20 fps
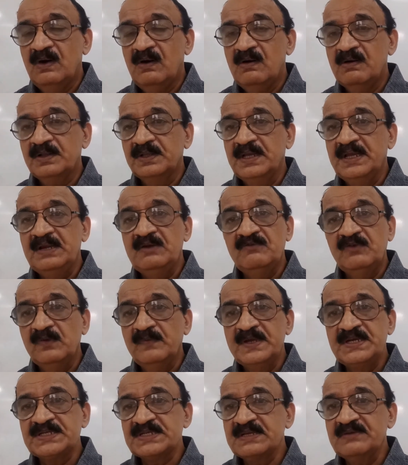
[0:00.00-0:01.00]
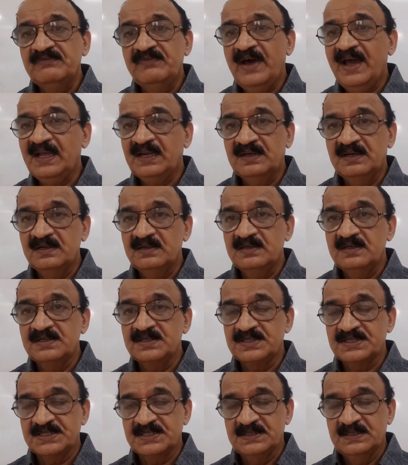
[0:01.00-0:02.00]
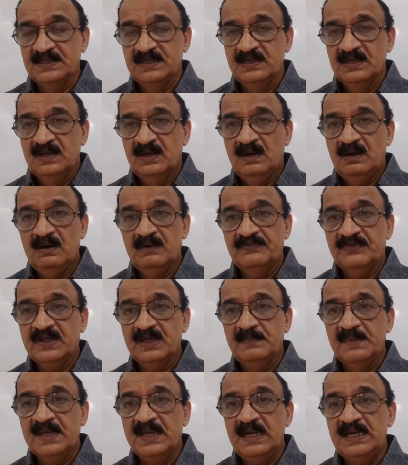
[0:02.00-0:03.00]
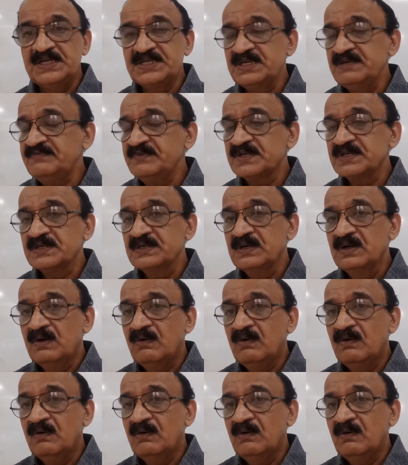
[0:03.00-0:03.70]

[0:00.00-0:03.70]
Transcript: or the influencing factors of chemical shift,